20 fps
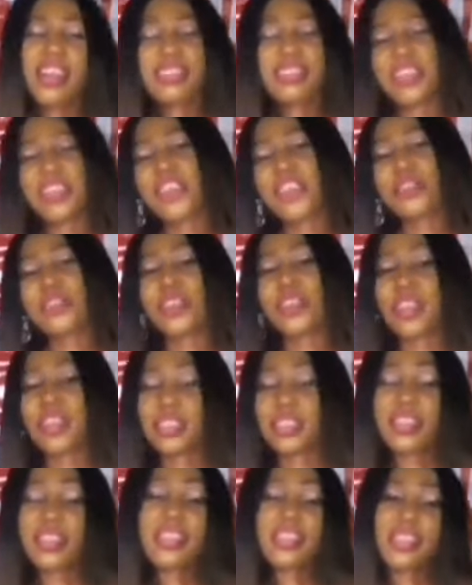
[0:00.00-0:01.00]
Thank you for
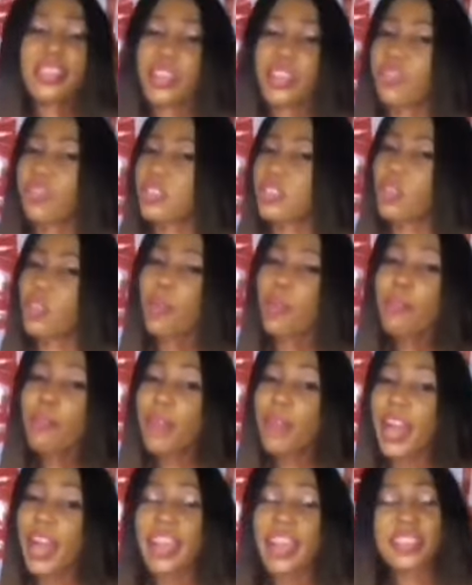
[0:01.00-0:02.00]
listening. Thank you for stopping
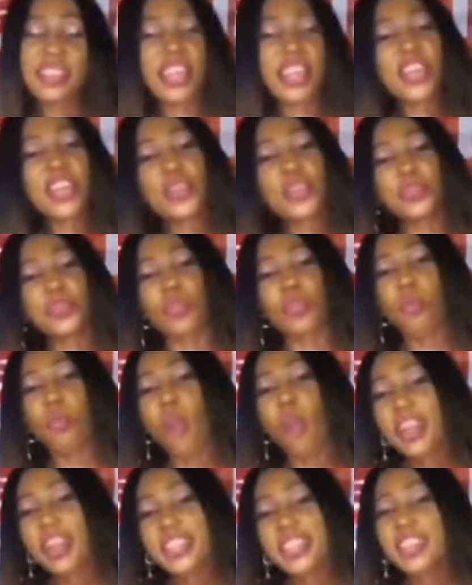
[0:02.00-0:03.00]
by. Thank you for
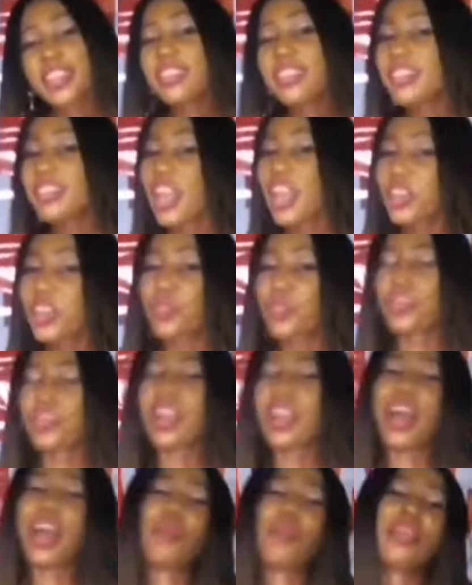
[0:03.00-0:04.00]
watching. Thank you for
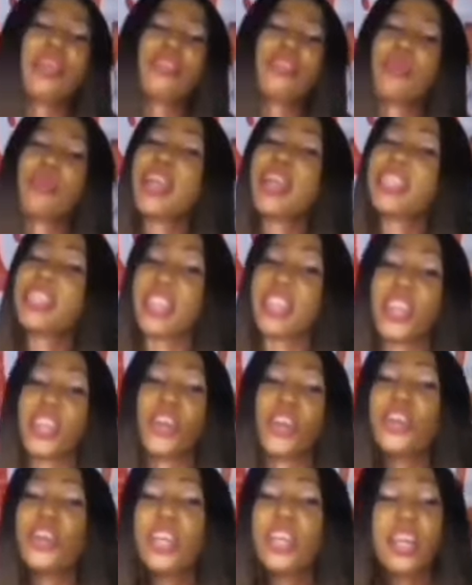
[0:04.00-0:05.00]
coming to my
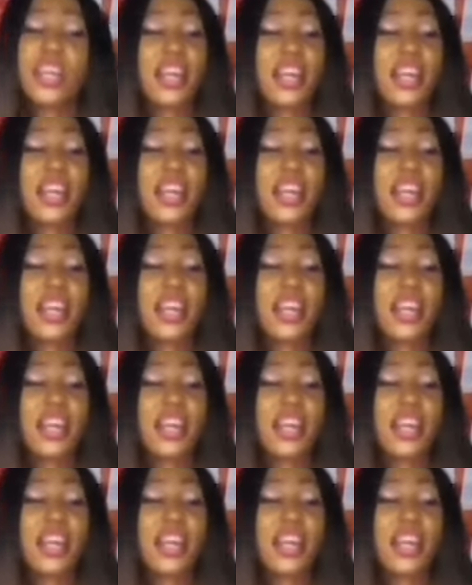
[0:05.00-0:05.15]
channel.